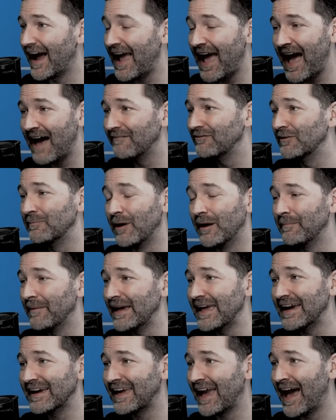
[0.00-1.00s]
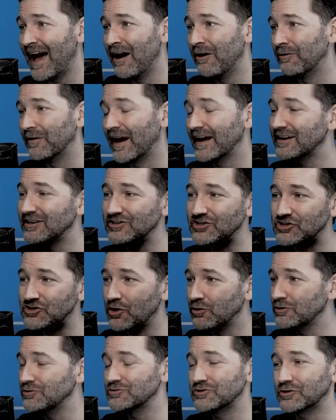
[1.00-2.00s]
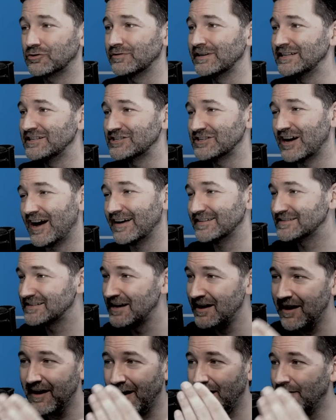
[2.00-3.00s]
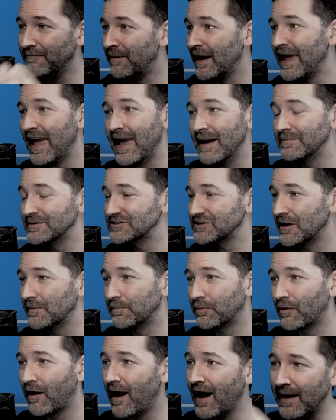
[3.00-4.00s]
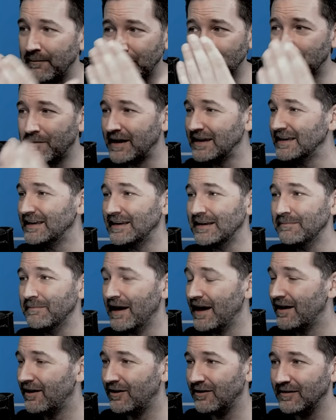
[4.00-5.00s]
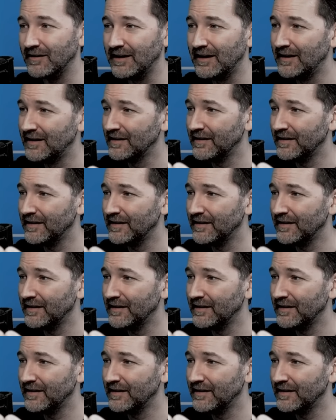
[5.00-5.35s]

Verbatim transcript: I have them on my account. I can show you screenshots of my Amazon Prime with my email.